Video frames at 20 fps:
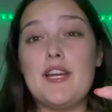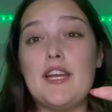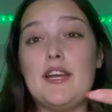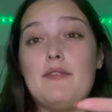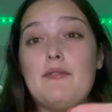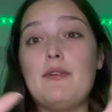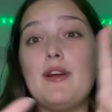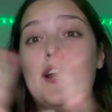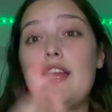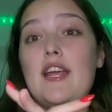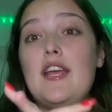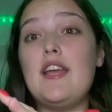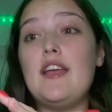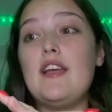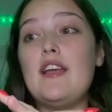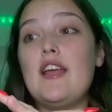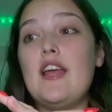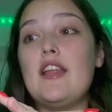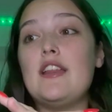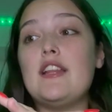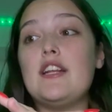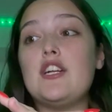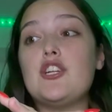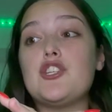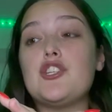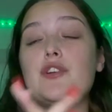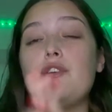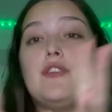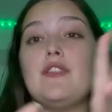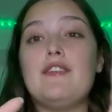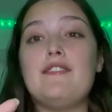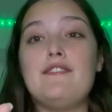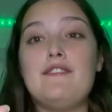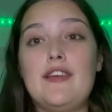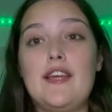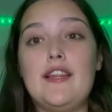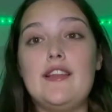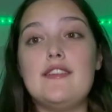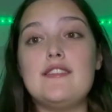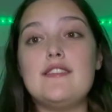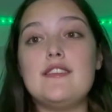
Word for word: get ready and then I'll show you the fit.